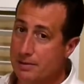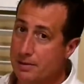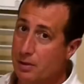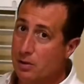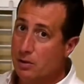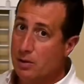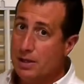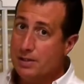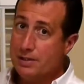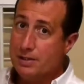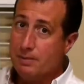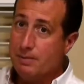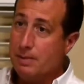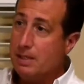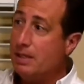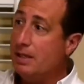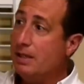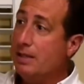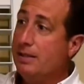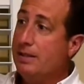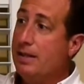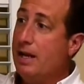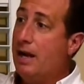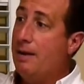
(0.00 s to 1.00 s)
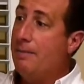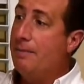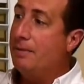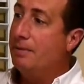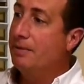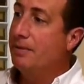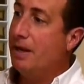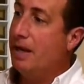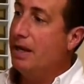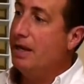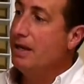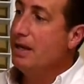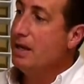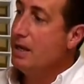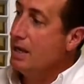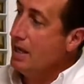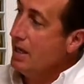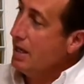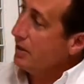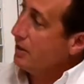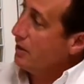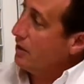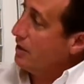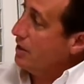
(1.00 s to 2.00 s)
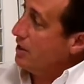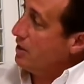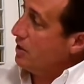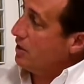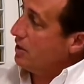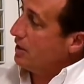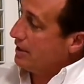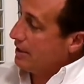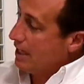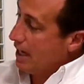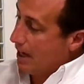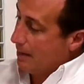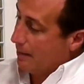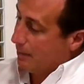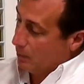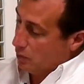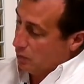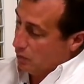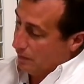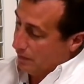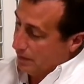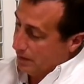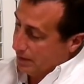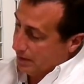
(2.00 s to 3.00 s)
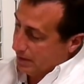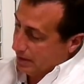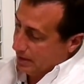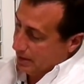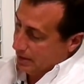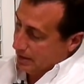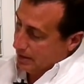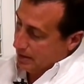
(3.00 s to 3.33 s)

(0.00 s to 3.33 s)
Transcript: hole has to be on top. Okay, so these are your top louvers,